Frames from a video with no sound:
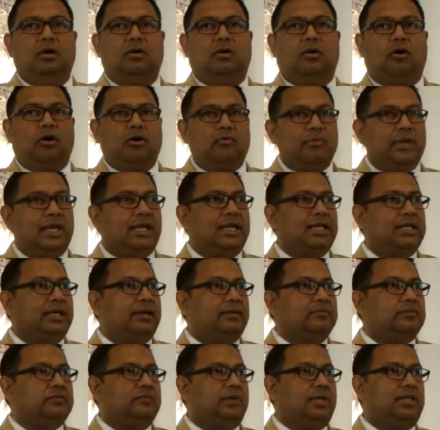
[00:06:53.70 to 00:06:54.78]
or
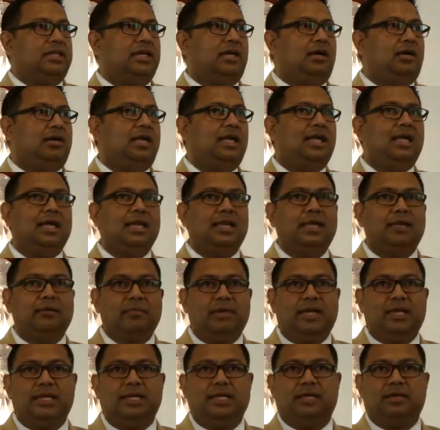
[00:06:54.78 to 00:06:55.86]
mediums, but they are healing
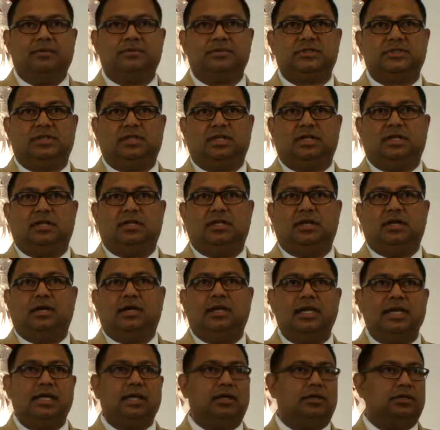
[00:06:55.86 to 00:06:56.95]
mediums. They're
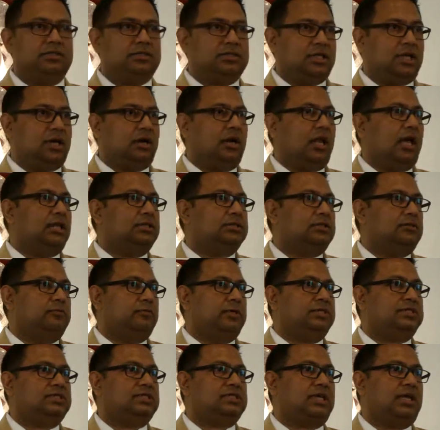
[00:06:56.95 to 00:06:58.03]
healers. There are lots of
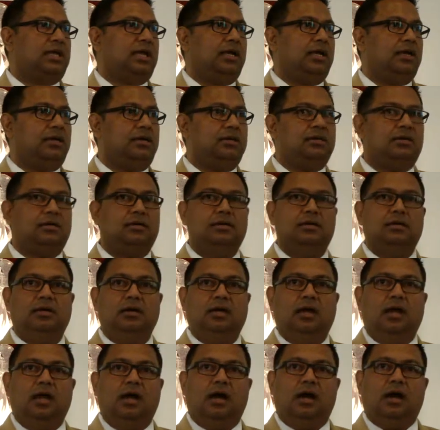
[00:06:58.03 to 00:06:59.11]
us here.
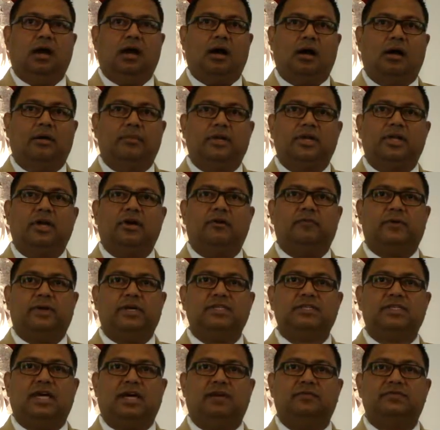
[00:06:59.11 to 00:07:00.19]
How many of
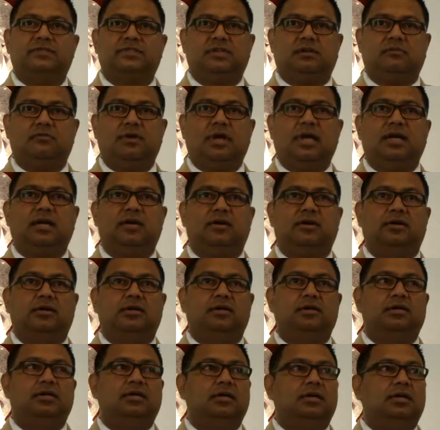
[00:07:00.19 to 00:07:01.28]
us have surrendered